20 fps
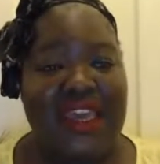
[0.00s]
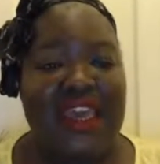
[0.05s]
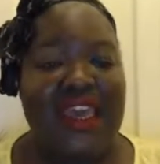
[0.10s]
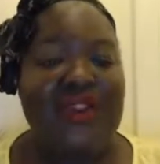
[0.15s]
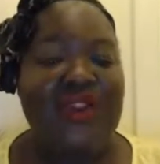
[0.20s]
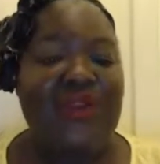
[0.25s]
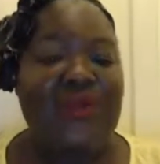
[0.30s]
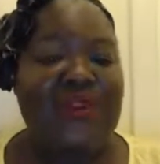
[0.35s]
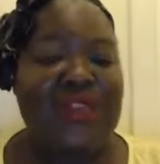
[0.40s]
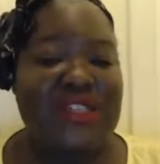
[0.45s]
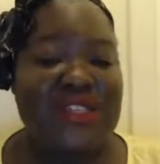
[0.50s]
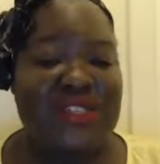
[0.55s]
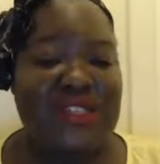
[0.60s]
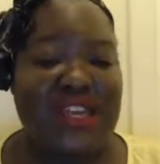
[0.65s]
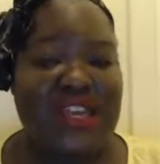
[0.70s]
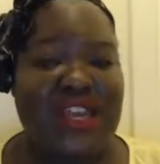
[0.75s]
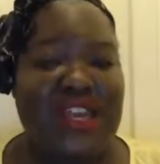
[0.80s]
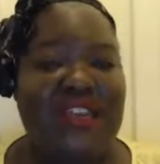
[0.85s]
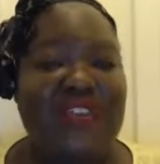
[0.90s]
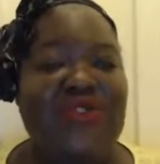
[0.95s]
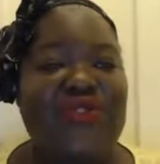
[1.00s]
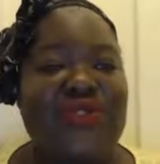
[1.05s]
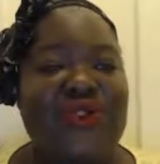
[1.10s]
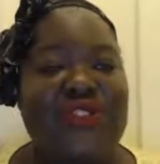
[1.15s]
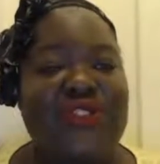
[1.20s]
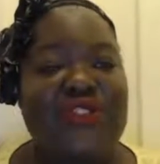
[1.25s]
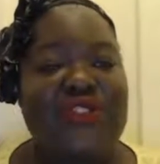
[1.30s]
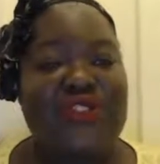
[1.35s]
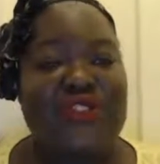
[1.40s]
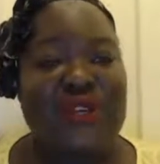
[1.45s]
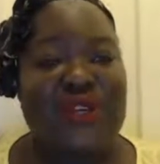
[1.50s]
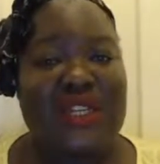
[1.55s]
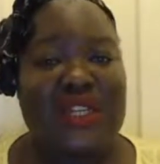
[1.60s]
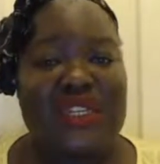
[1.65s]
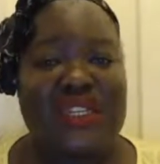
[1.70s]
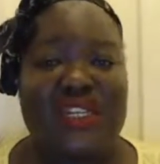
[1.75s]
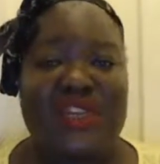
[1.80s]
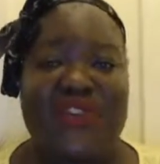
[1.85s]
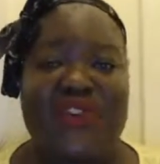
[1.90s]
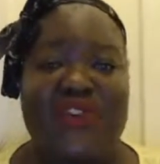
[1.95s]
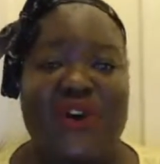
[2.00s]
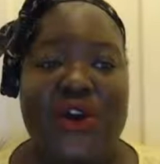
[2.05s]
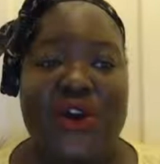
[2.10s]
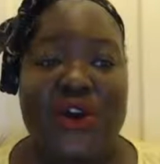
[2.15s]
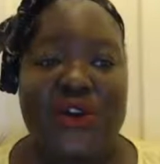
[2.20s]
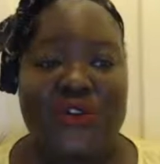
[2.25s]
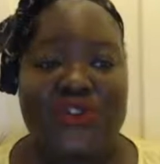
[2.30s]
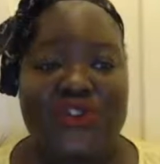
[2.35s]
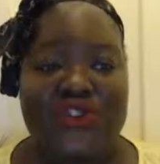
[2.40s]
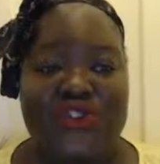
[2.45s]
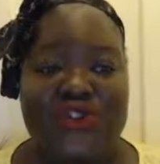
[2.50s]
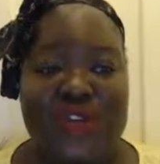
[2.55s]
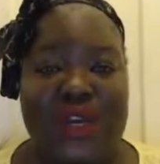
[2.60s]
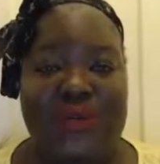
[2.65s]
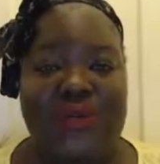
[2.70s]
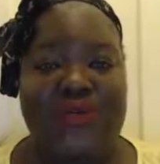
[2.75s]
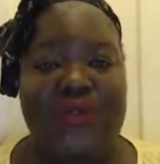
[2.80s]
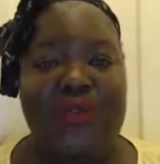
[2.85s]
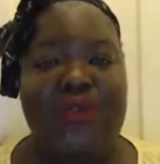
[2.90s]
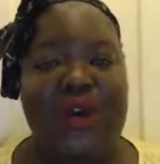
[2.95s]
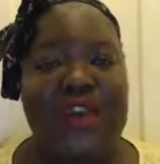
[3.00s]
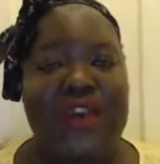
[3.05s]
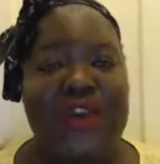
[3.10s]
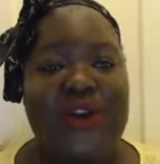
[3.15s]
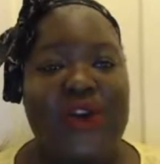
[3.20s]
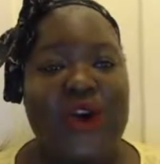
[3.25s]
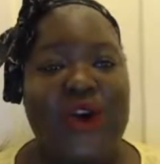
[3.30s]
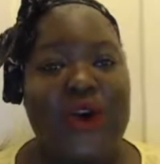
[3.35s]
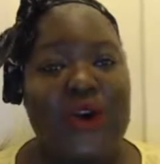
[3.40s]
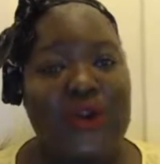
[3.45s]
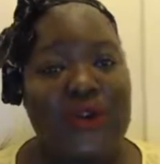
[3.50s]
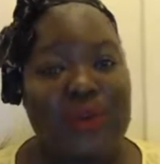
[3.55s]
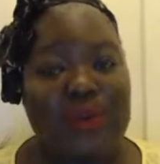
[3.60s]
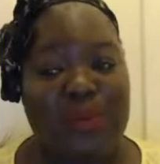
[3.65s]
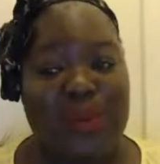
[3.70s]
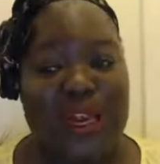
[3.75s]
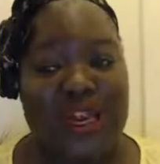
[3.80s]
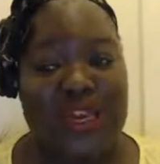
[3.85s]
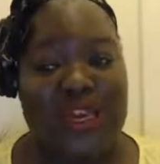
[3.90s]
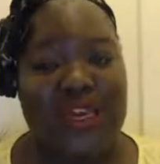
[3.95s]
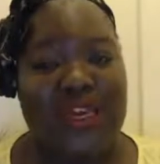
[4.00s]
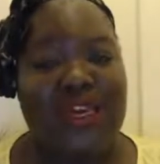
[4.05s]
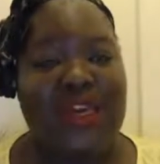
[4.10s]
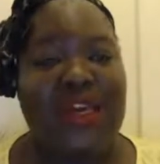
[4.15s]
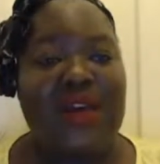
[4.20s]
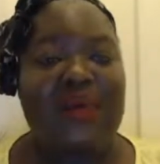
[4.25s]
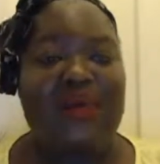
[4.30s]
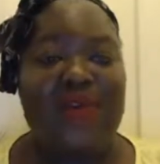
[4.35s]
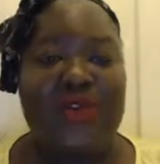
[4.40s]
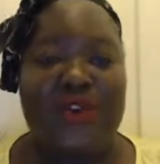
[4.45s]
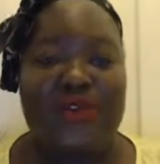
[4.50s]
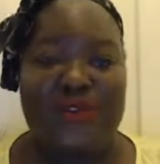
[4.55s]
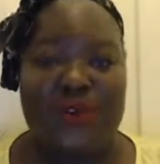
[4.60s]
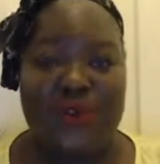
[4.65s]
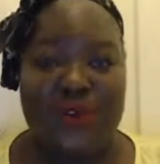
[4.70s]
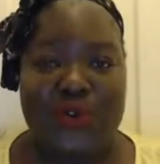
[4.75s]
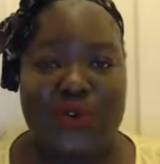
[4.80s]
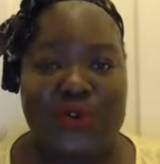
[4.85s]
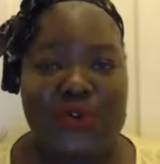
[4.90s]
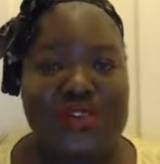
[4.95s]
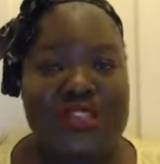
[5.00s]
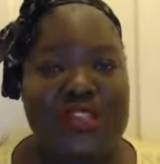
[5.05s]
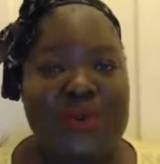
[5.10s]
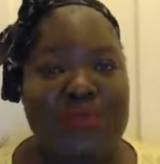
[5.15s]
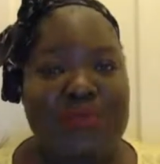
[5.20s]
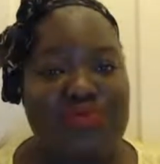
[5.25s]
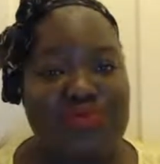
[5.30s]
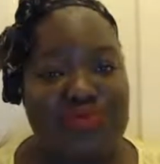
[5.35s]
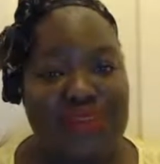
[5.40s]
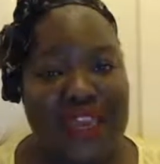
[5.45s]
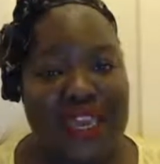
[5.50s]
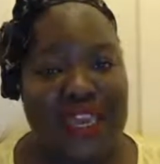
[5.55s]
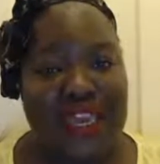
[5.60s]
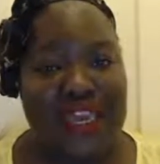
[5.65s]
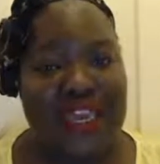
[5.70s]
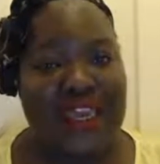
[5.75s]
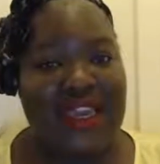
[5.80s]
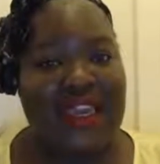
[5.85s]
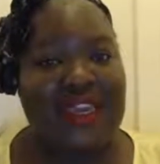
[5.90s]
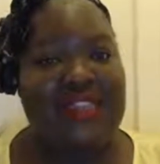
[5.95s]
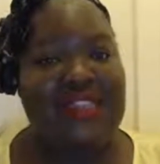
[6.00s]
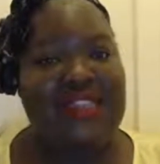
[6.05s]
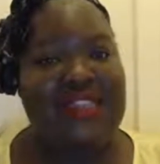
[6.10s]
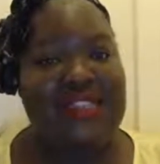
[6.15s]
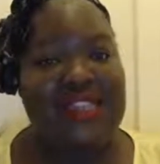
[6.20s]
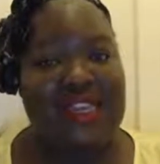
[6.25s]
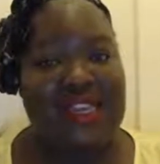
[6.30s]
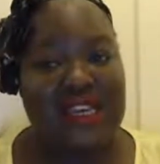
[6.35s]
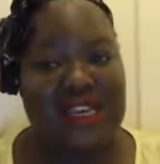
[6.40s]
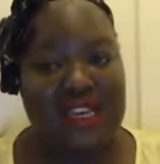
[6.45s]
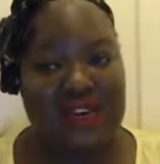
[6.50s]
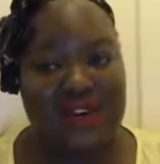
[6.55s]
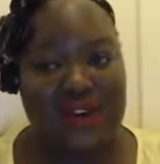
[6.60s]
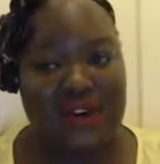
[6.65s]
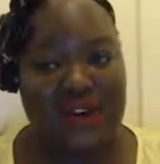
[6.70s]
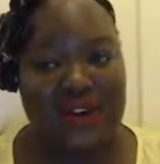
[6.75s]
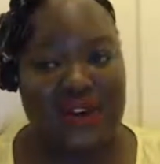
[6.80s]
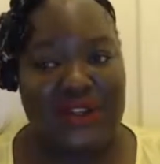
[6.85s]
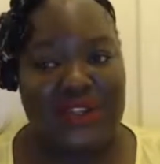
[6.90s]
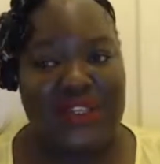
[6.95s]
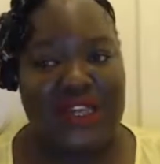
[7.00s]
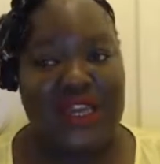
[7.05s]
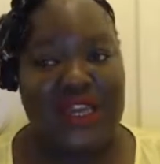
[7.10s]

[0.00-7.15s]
And obviously not just doing this in your own strength or by your own might, but of course praying, seeking God,